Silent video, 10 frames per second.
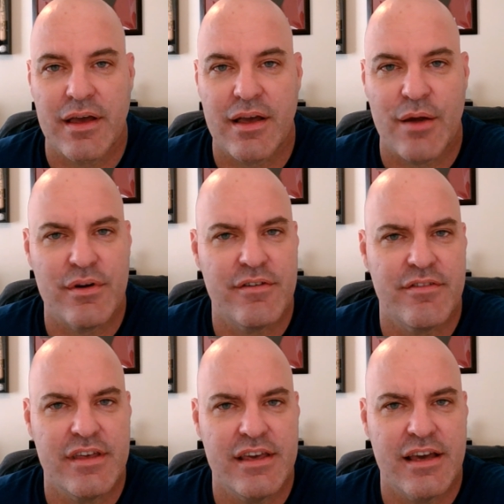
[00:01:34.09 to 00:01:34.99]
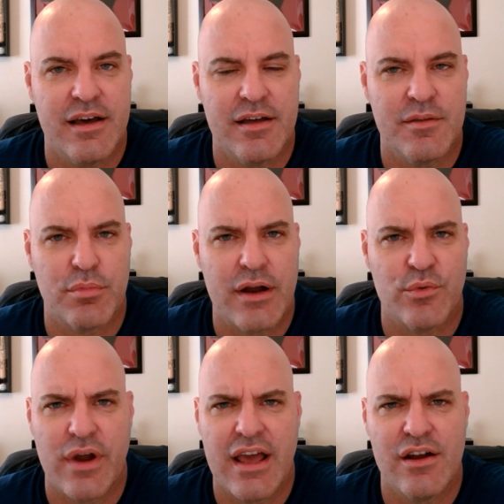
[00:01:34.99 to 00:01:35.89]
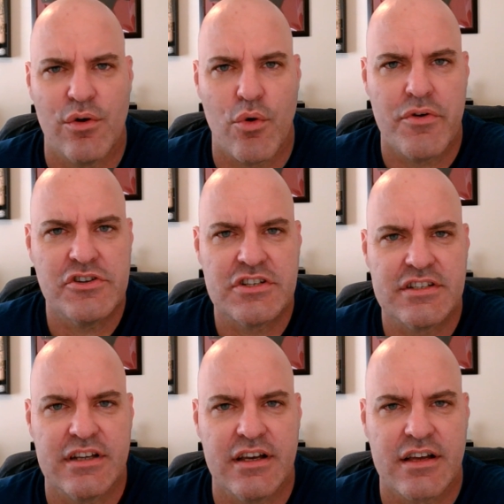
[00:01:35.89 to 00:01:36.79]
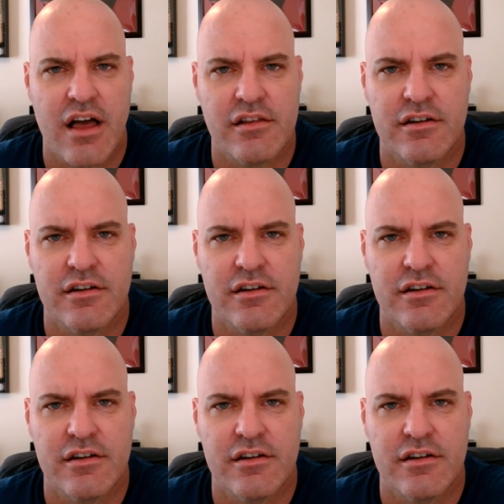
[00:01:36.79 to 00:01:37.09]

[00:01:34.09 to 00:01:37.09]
They got rid of the bright red or orangish